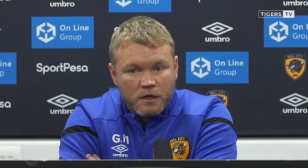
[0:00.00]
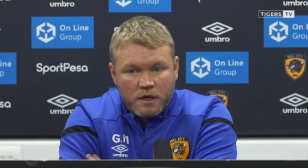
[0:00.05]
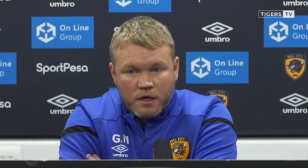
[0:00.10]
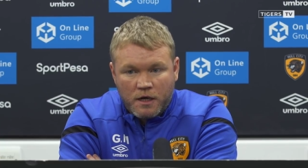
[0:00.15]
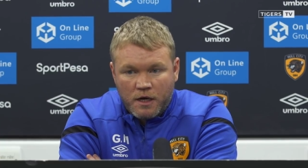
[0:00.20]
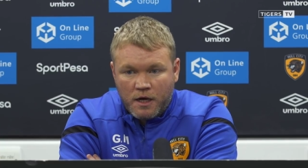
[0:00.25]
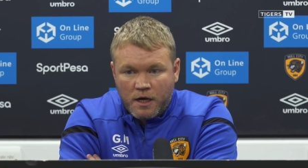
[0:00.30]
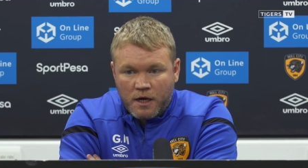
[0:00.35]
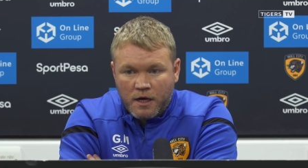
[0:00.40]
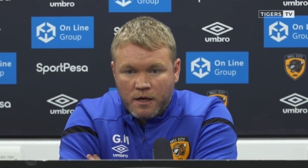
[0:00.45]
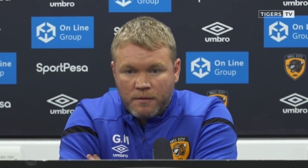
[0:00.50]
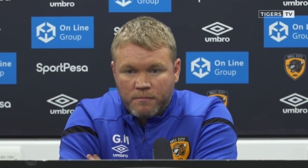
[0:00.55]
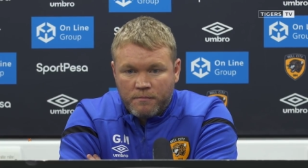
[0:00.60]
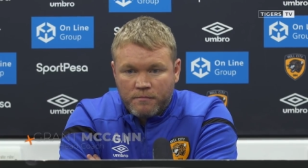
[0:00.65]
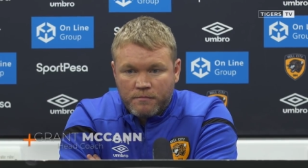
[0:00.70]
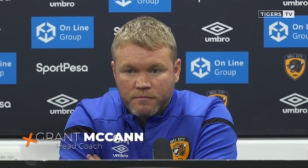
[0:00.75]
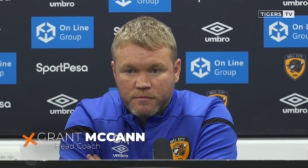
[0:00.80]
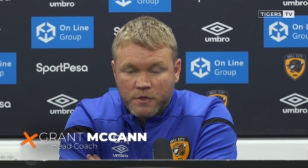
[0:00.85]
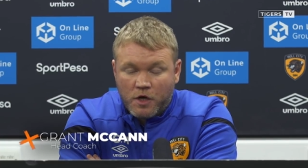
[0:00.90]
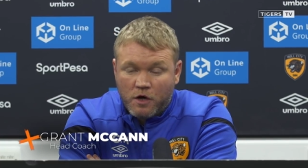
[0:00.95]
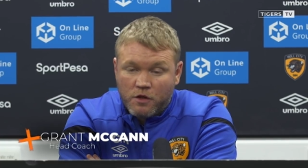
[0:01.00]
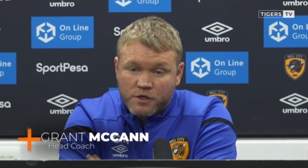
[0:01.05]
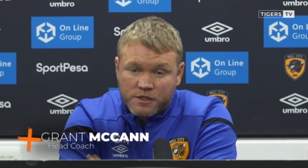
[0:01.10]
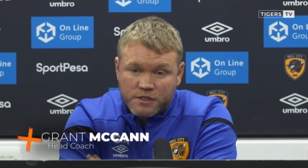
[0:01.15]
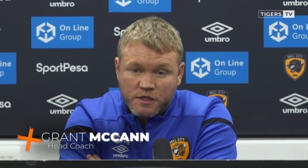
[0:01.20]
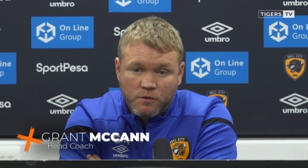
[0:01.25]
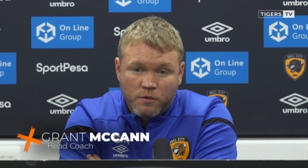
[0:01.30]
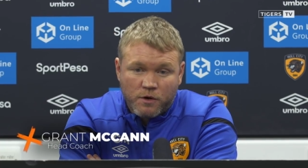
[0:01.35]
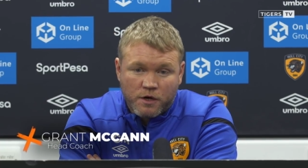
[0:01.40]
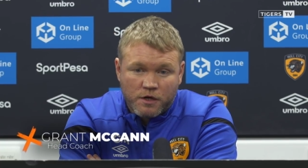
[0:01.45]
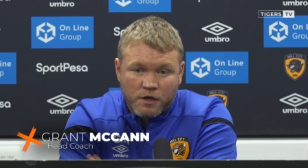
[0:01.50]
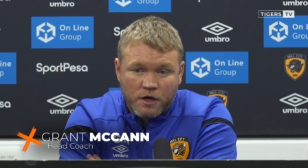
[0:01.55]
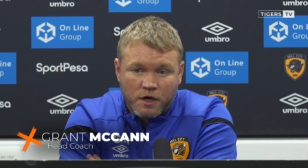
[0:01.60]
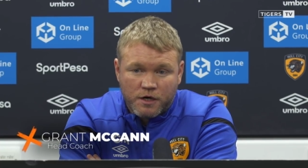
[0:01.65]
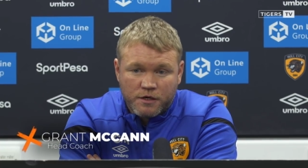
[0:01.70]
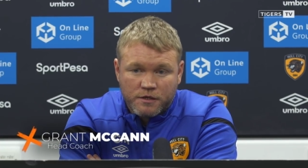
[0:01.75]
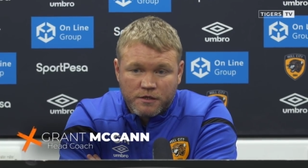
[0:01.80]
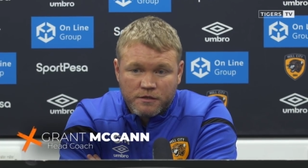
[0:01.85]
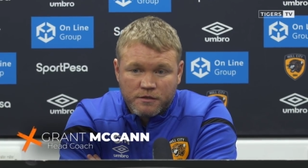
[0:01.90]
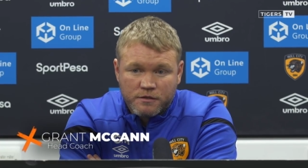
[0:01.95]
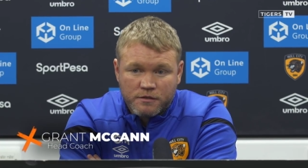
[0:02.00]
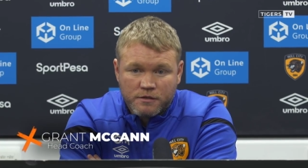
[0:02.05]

No, they're still working hard.